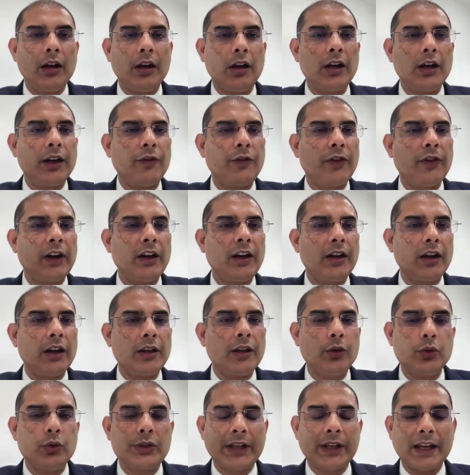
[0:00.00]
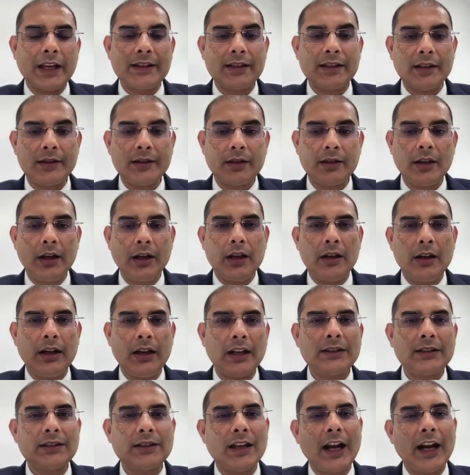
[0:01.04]
different use cases.
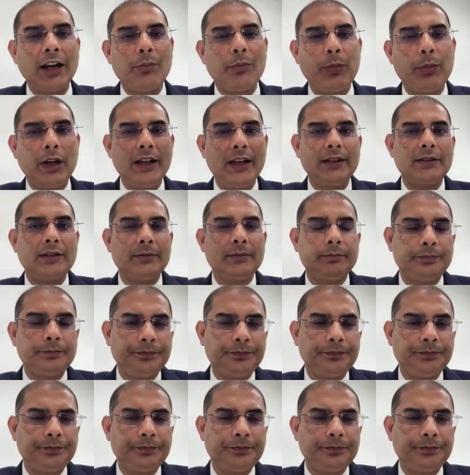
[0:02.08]
Next slide, please.